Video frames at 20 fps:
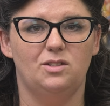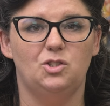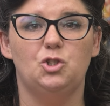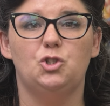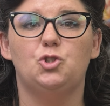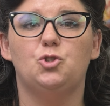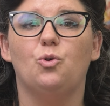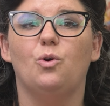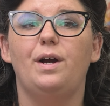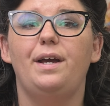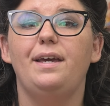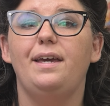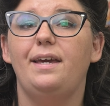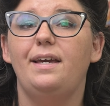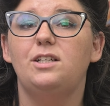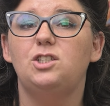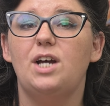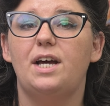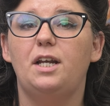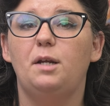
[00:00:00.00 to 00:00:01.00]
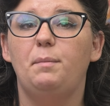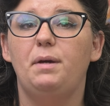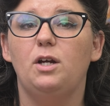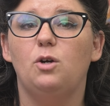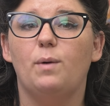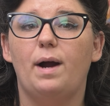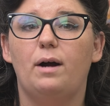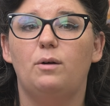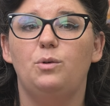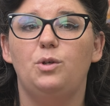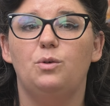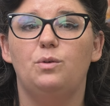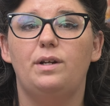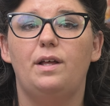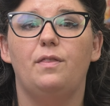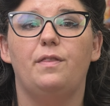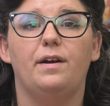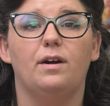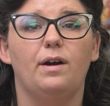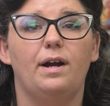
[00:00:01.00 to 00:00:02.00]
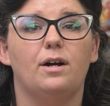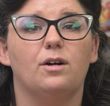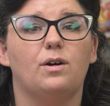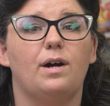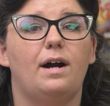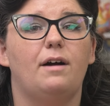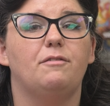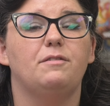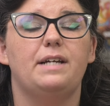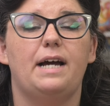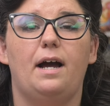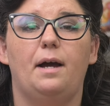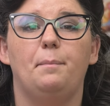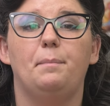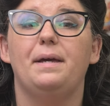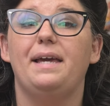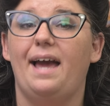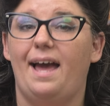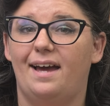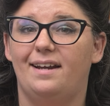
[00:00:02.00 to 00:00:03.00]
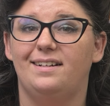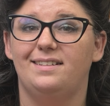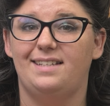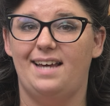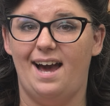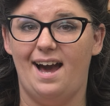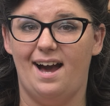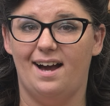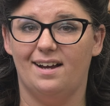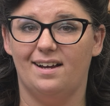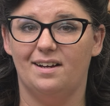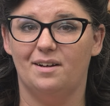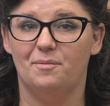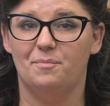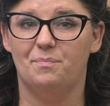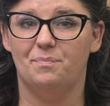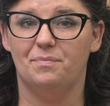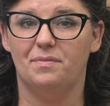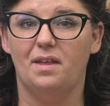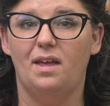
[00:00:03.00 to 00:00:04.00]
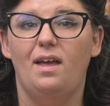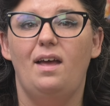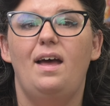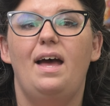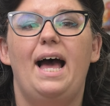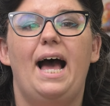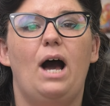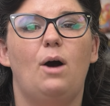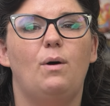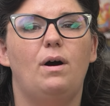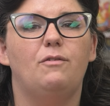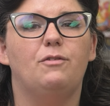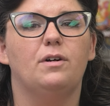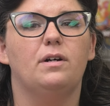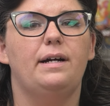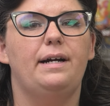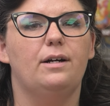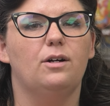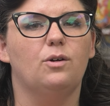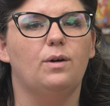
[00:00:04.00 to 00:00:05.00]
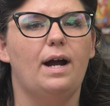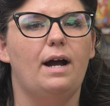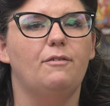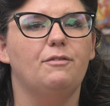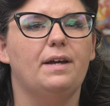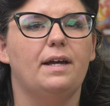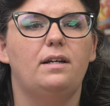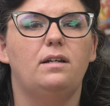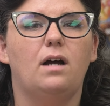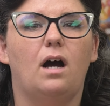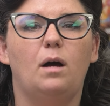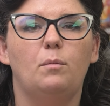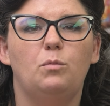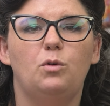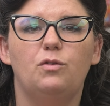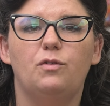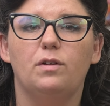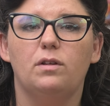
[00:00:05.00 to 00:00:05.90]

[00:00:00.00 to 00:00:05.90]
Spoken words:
Destroying each enemy ground unit their aircraft type can attack. However, aircraft cannot move